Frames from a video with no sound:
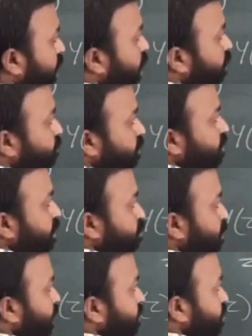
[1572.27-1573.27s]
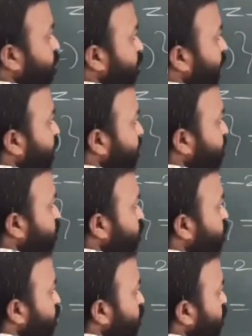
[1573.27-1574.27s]
of z by z minus
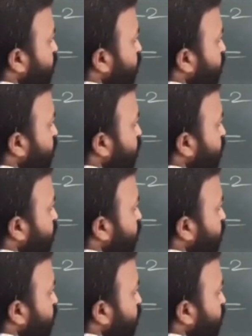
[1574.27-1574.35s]
2